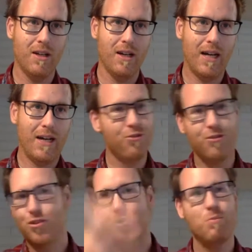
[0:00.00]
I was the
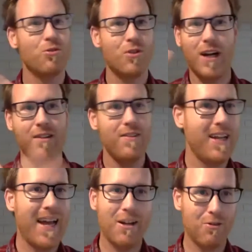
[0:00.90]
triple crown of
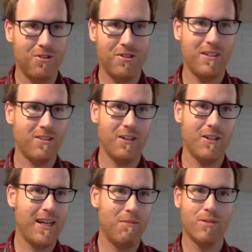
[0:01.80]
inadequacy because I already
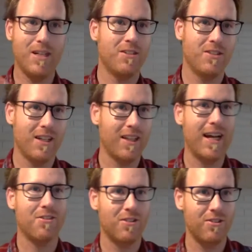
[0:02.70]
had braces and
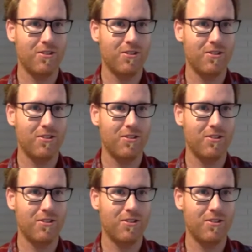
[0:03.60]
glasses.